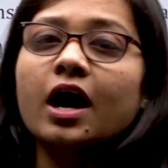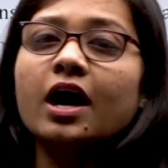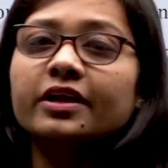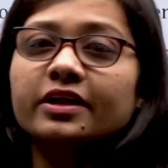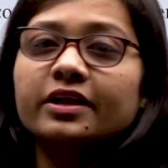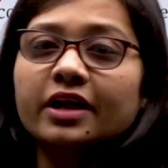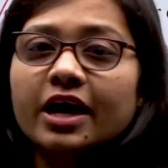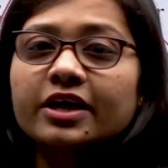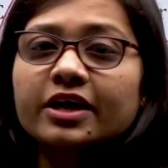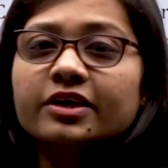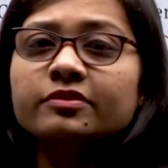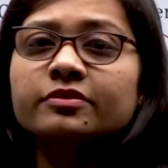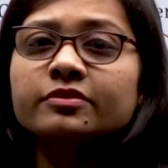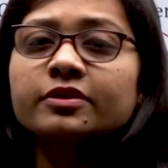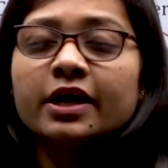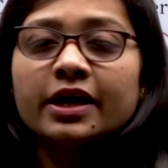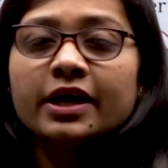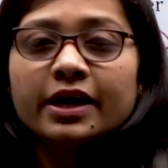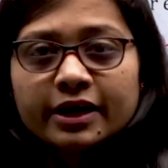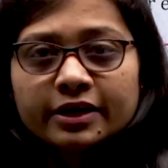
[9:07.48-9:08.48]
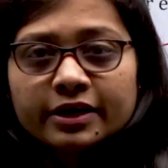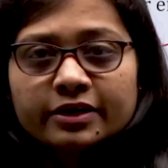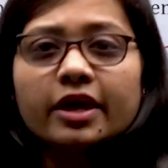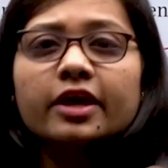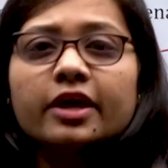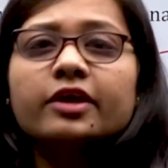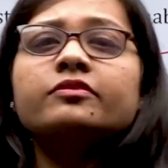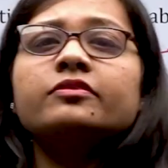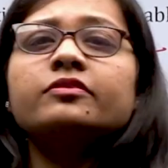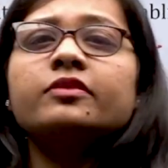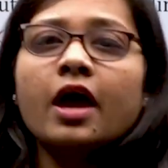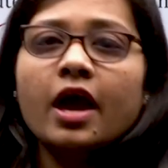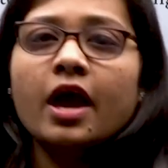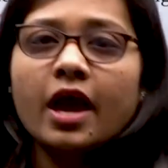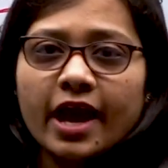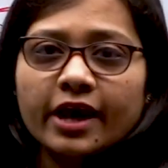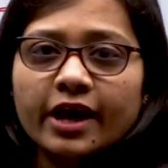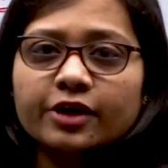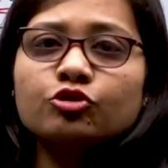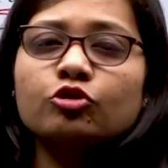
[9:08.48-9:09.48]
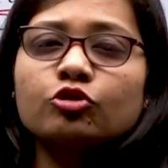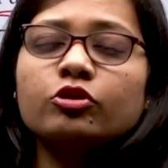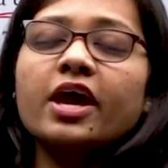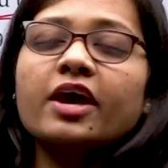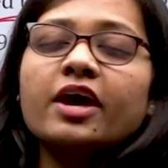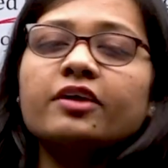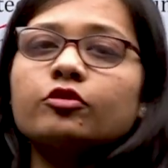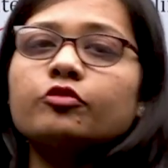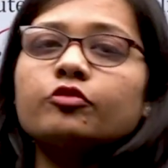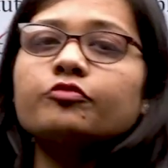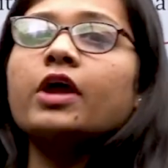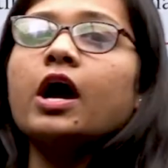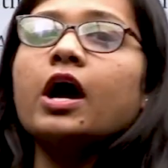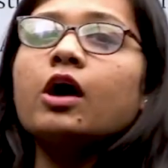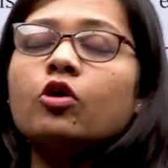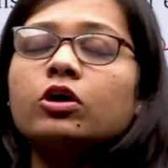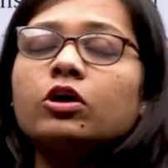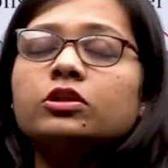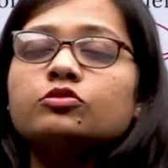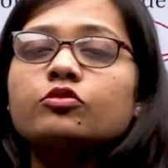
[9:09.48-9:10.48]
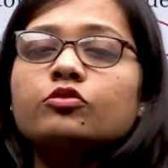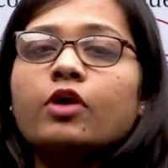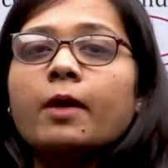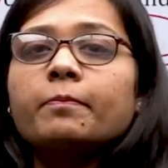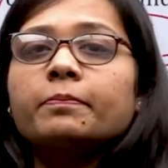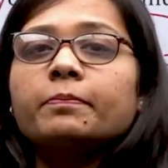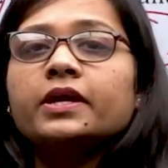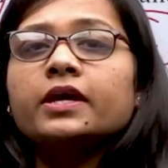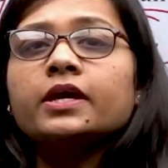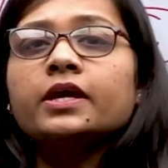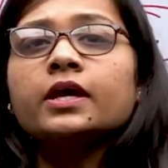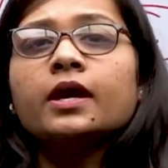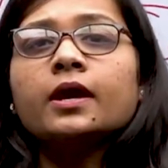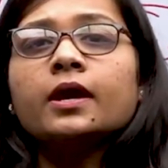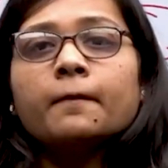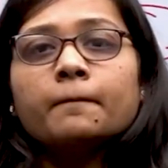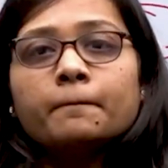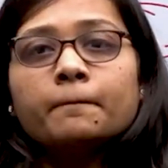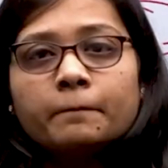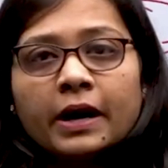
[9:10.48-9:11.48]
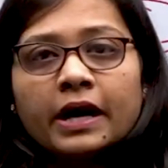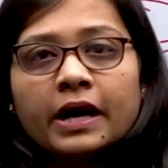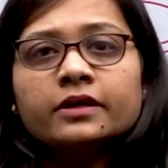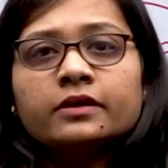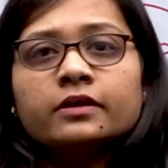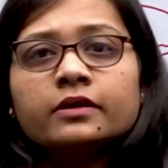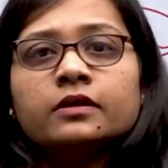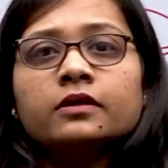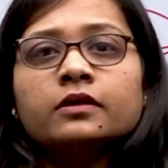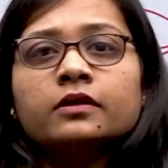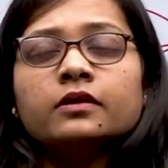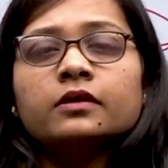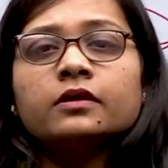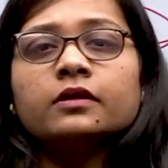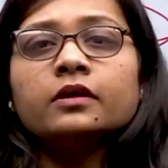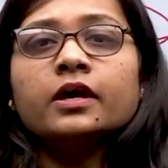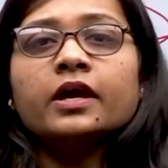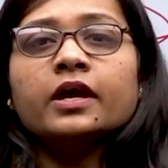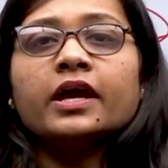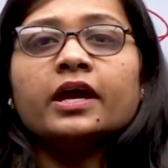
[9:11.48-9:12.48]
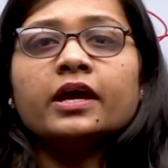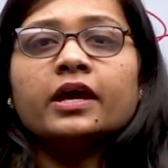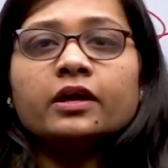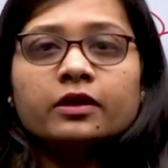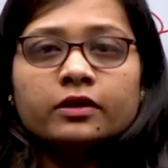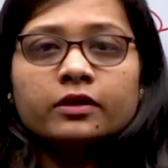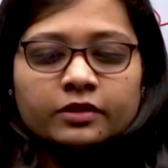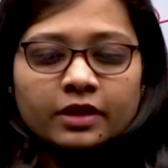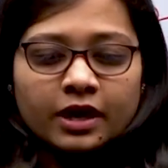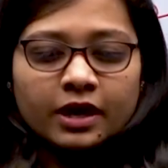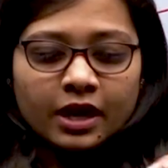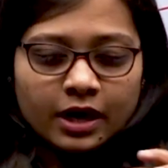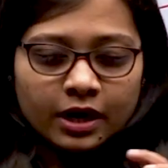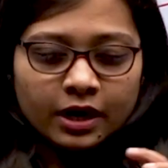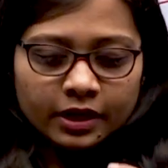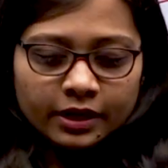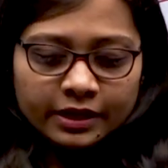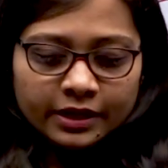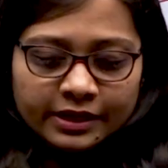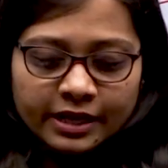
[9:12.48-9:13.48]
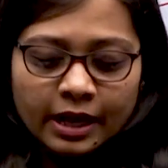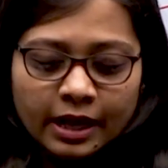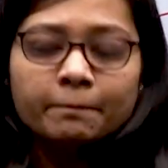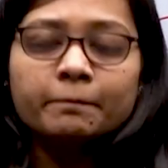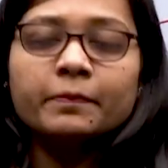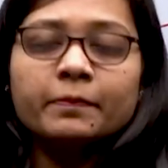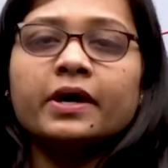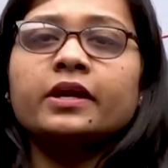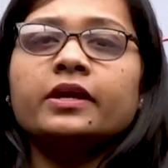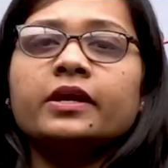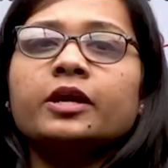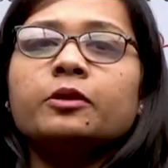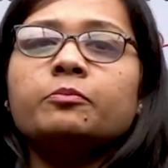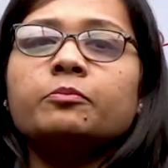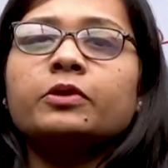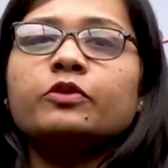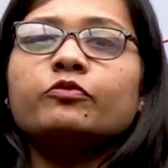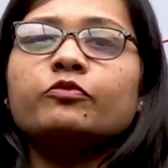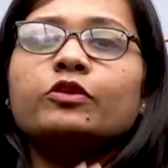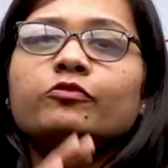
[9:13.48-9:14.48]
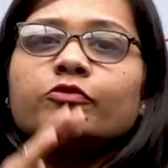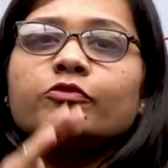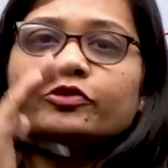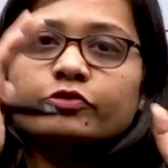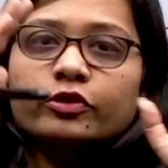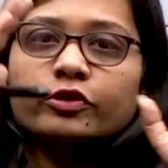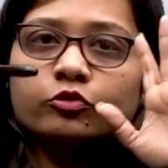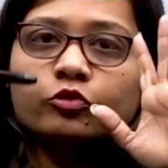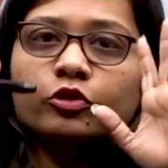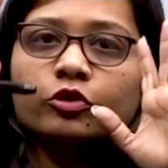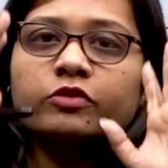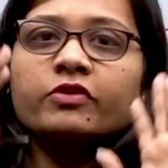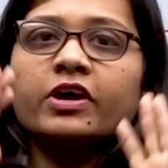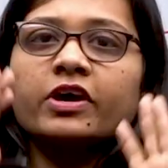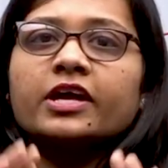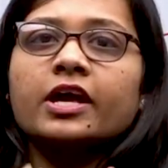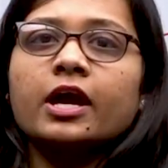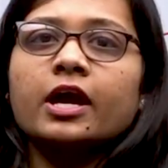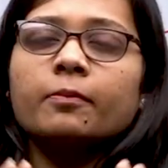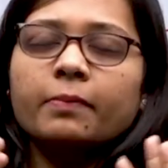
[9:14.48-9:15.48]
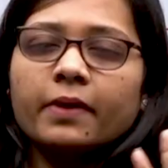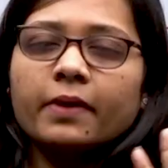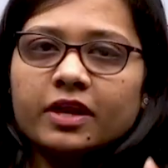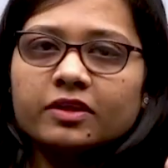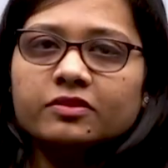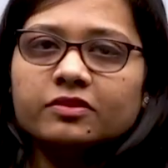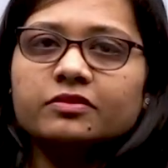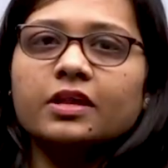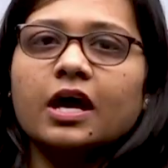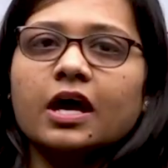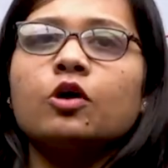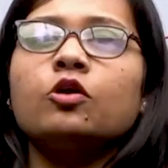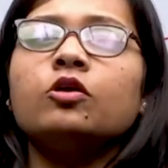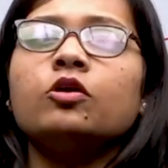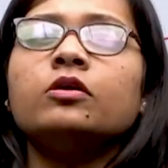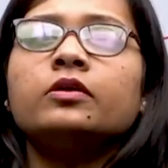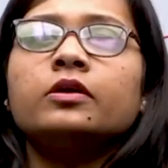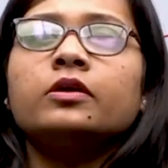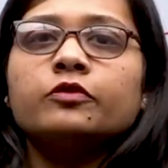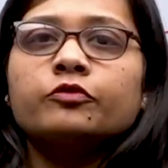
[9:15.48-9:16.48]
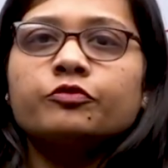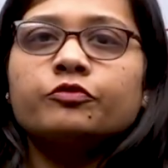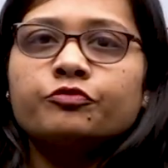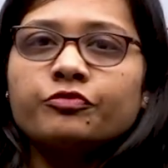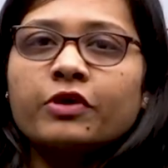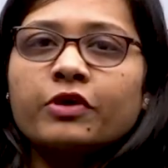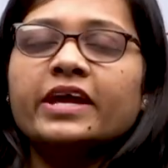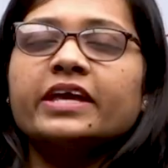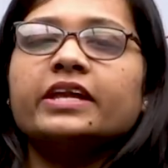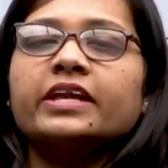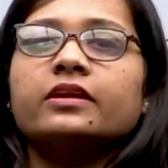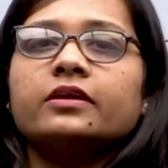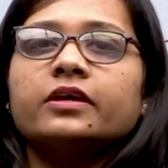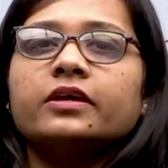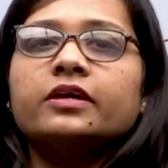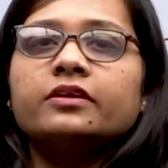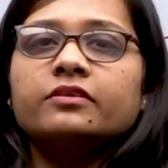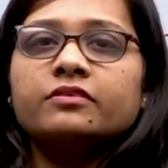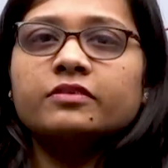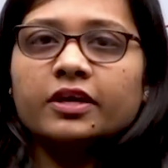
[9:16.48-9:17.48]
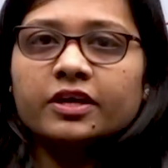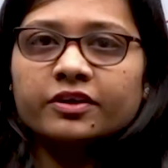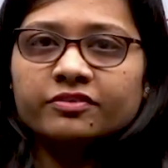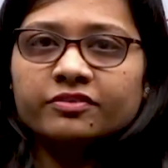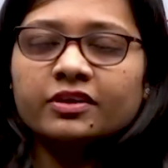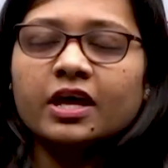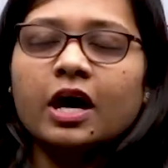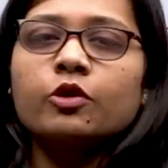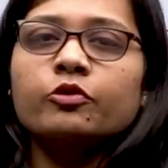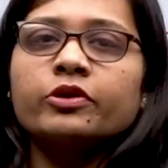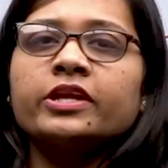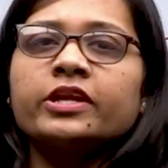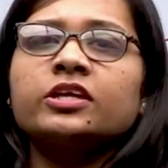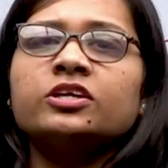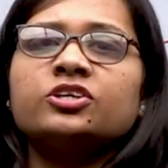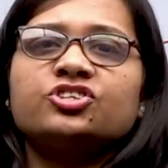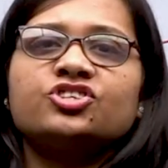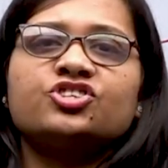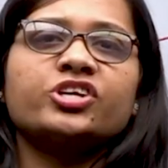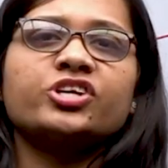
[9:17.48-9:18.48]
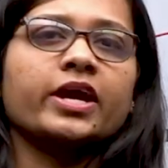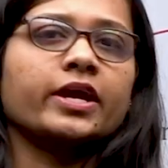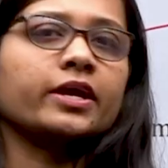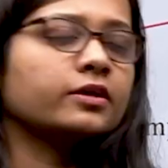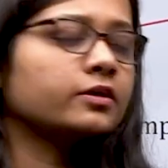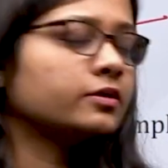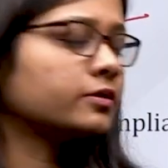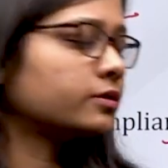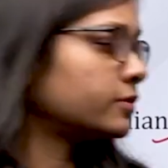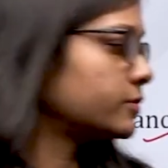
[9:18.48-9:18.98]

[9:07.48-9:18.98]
a rise. It is actually as of now also happening, but the number in between which was going very up is now fine. It is now in check.